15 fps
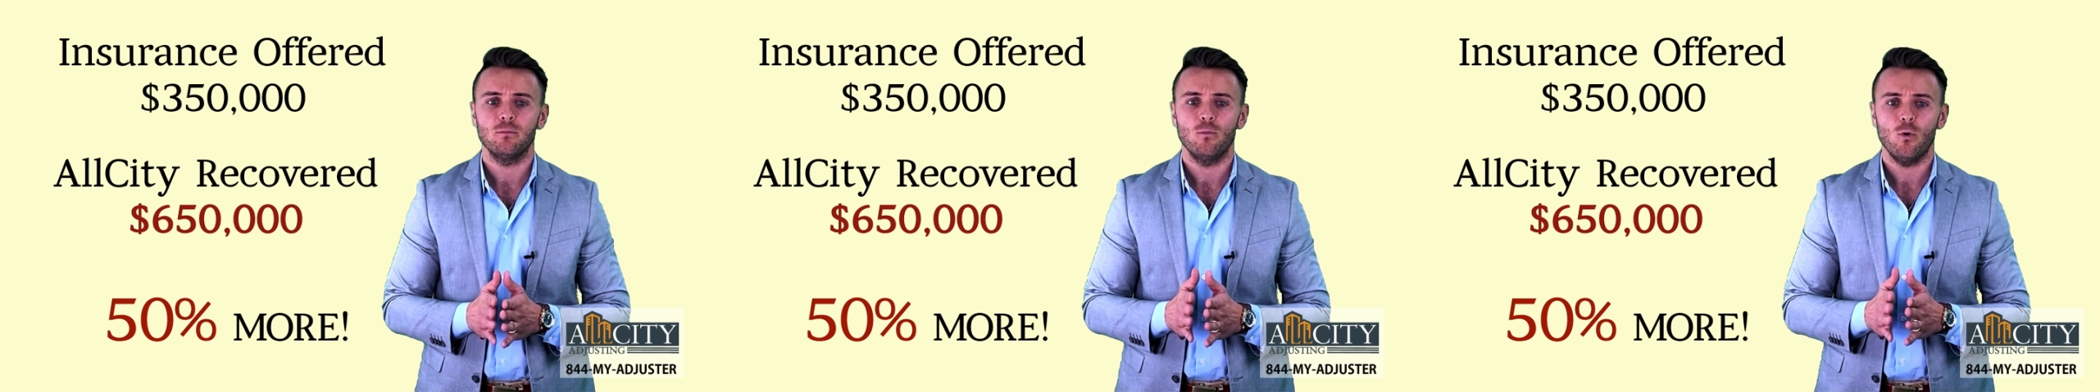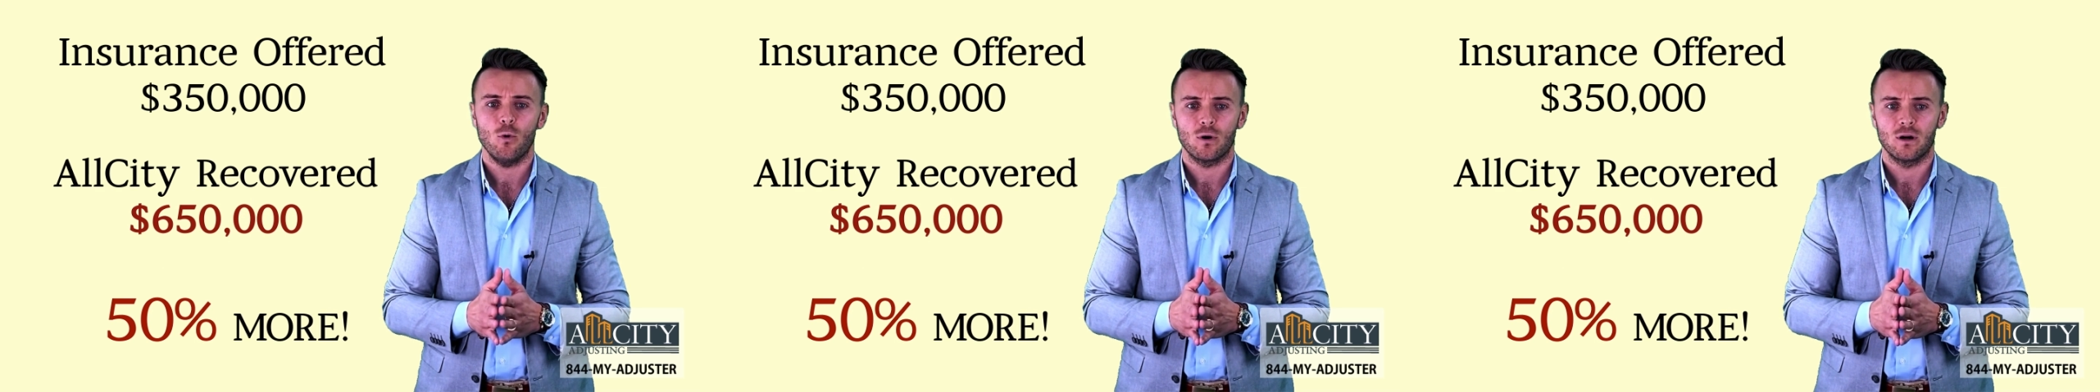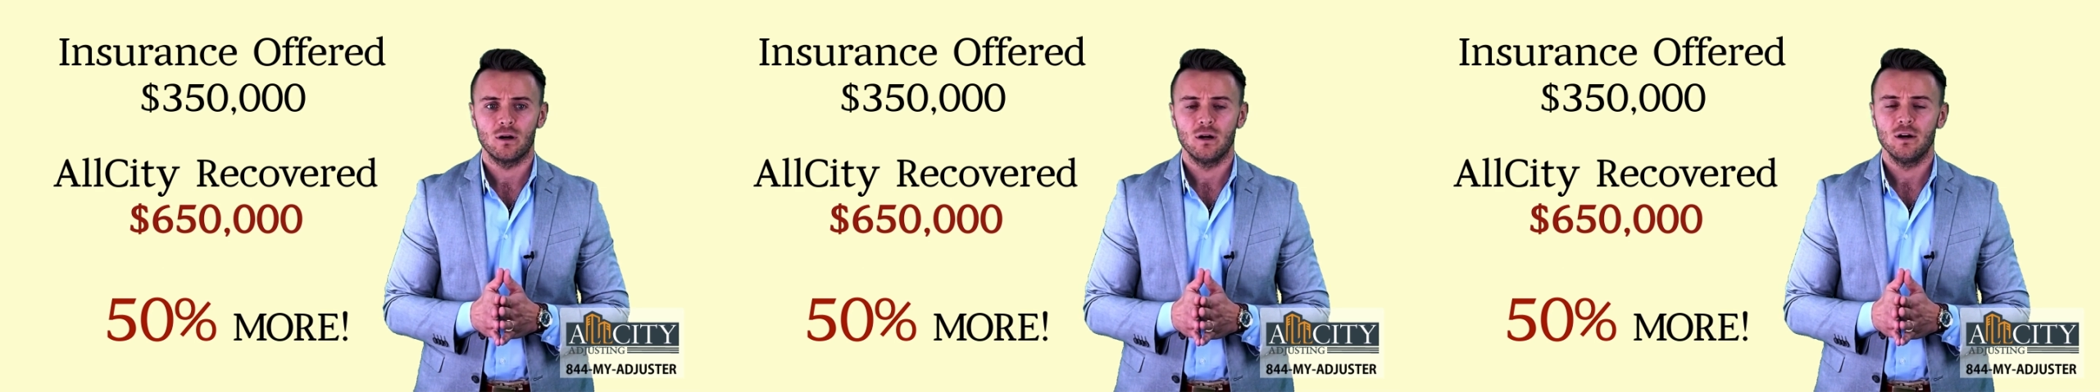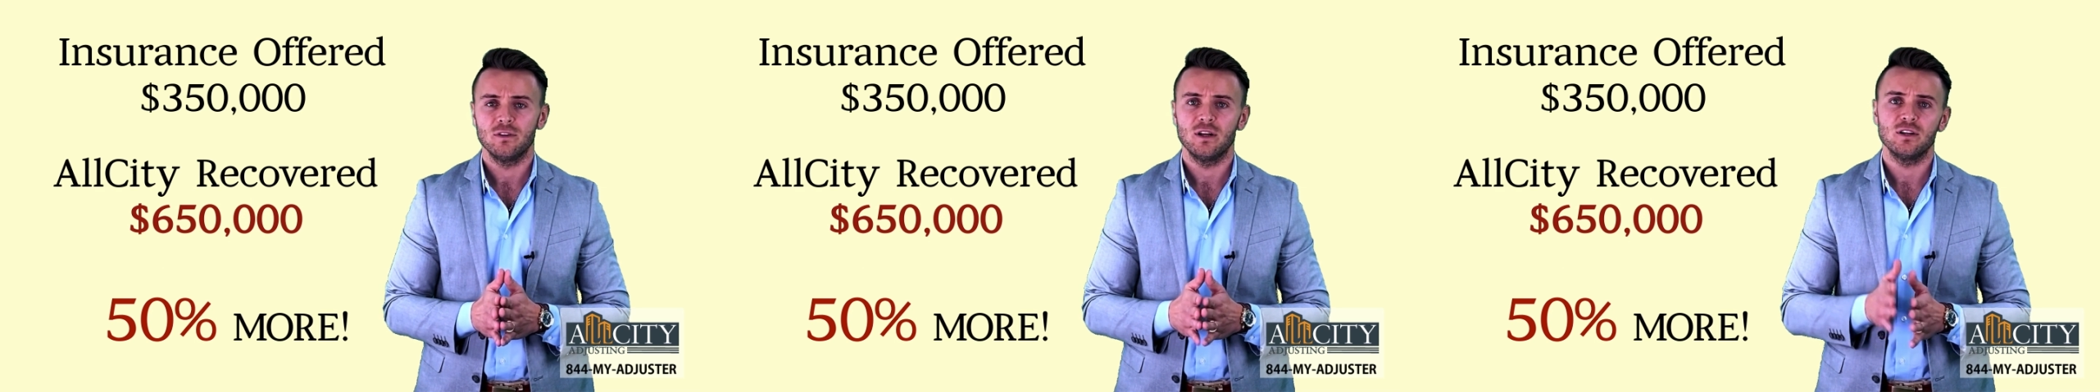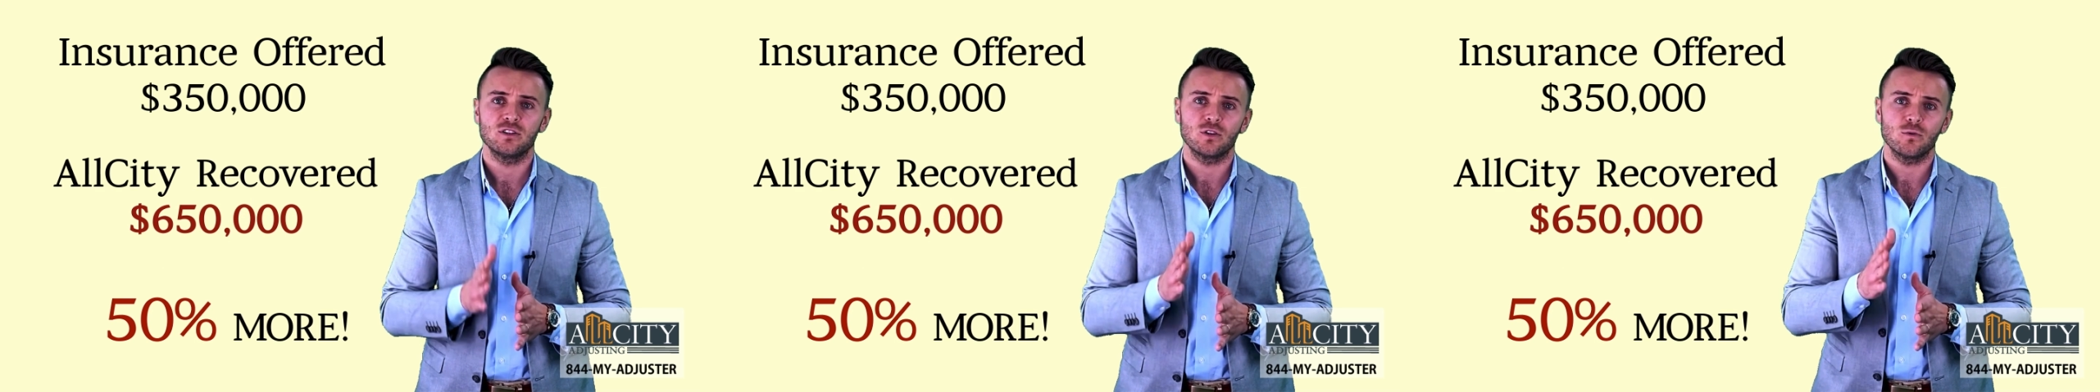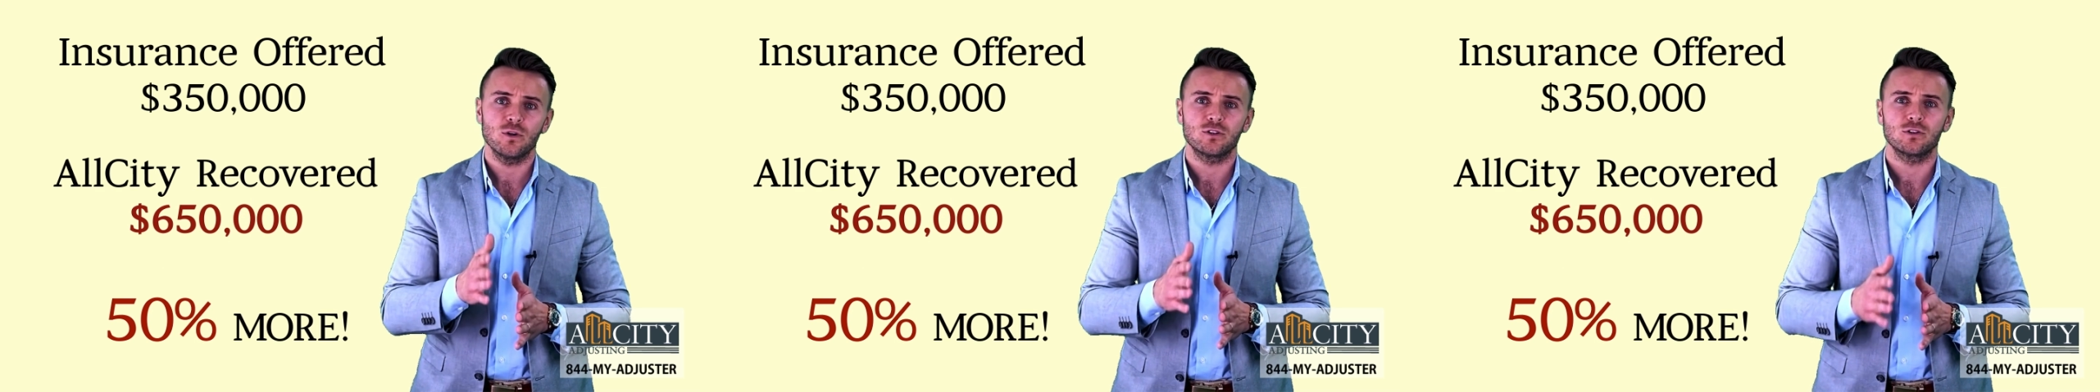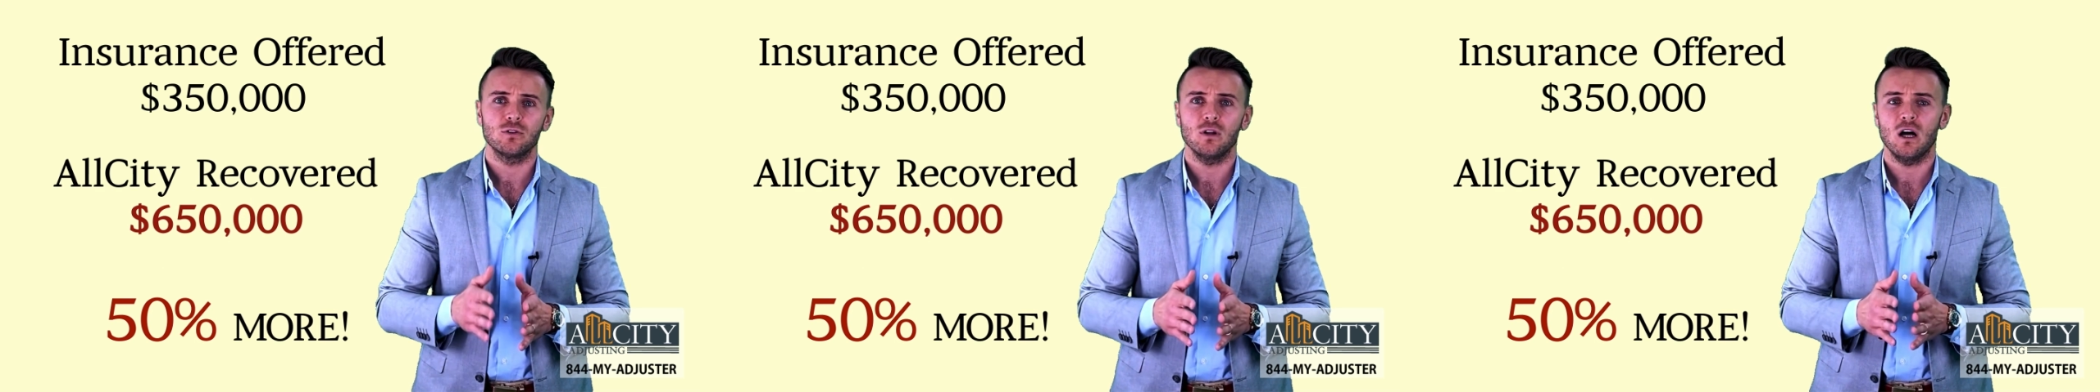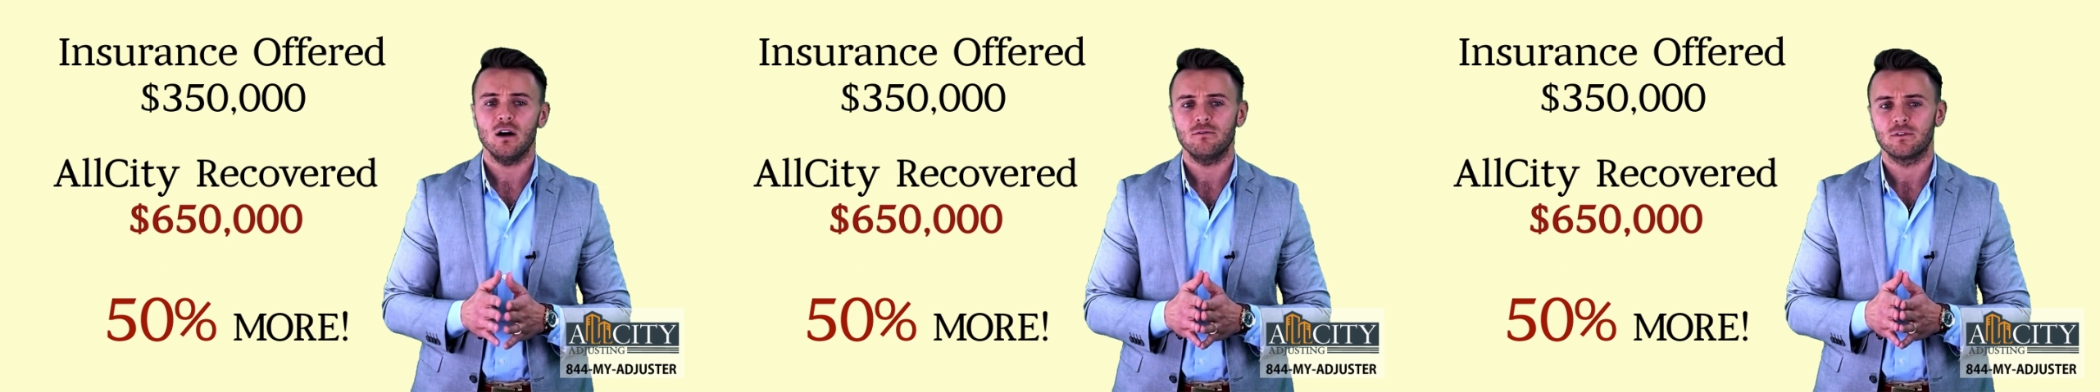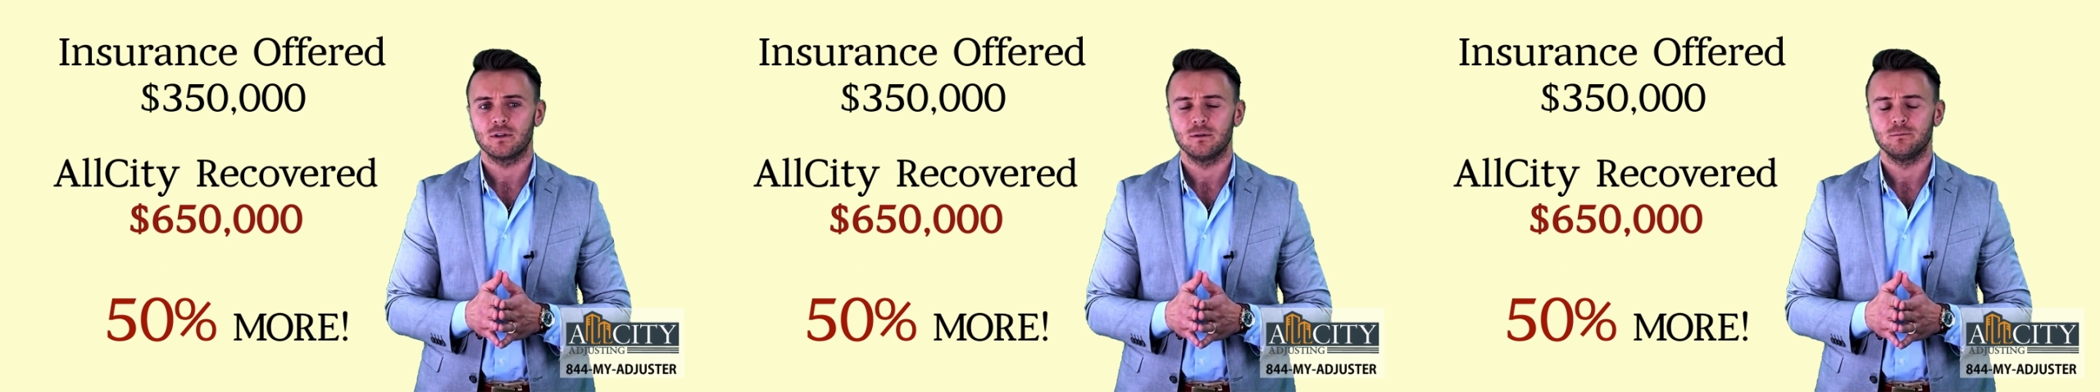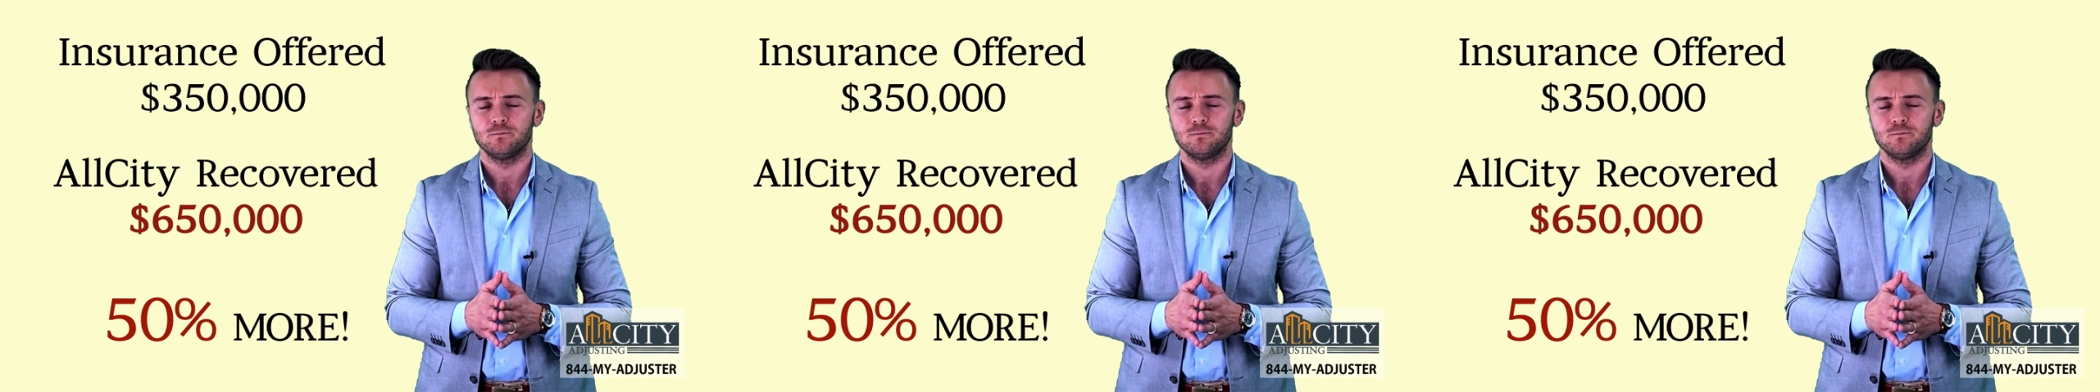more than his original offer.